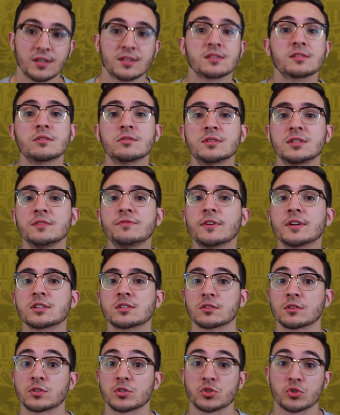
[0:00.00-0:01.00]
as their defense
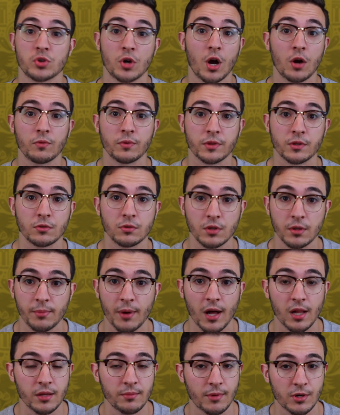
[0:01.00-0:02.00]
looked strong with
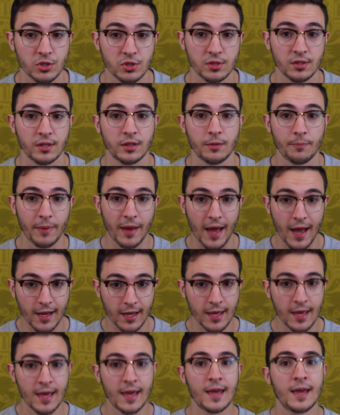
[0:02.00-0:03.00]
Koulibaly marshalling the
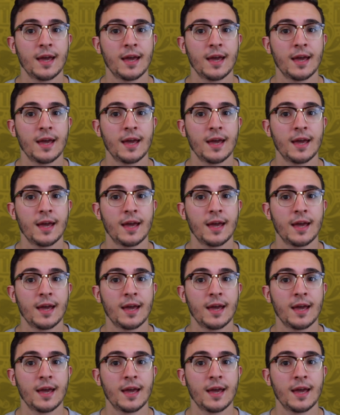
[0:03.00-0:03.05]
back,